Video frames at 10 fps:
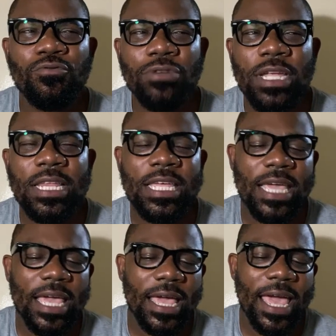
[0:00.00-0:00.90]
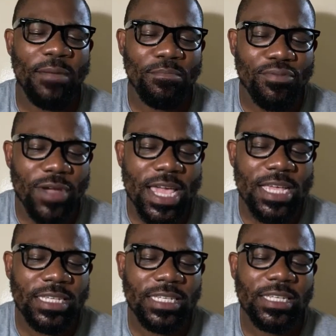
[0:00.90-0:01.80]
really
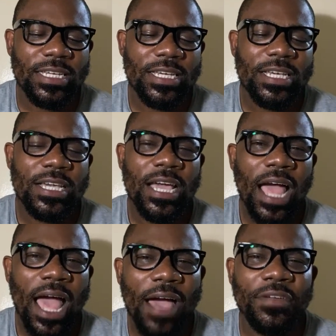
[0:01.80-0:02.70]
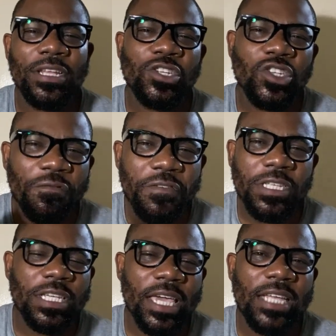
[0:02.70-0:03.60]
embrace having a
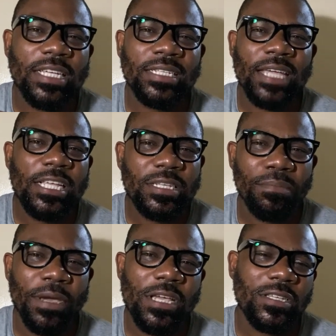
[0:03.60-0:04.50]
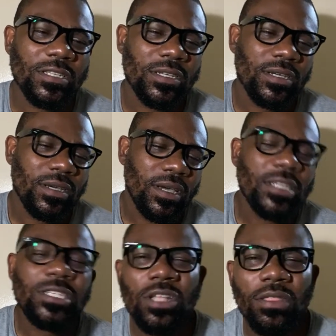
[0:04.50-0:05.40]
sophisticated database.
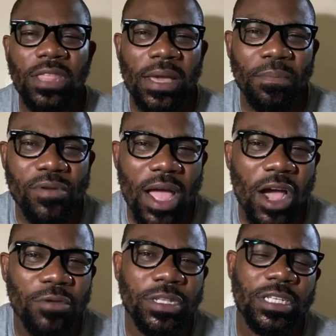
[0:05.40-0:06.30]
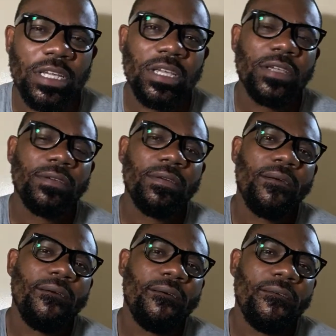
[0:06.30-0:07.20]
It's not their priority.
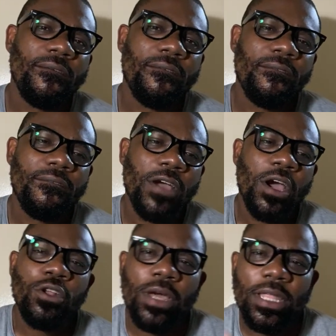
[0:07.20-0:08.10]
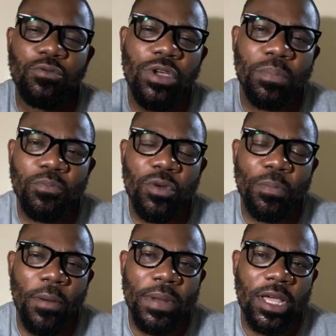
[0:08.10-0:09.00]
Look at the
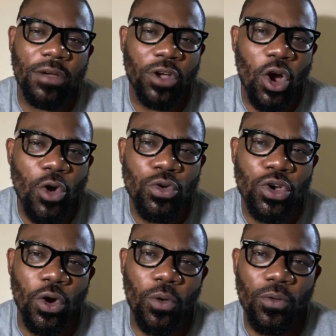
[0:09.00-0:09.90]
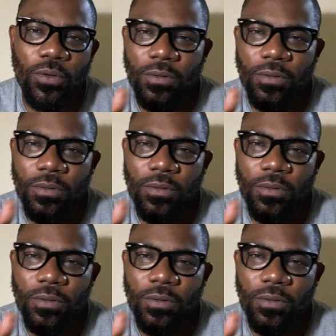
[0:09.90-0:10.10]
Republic of Congo.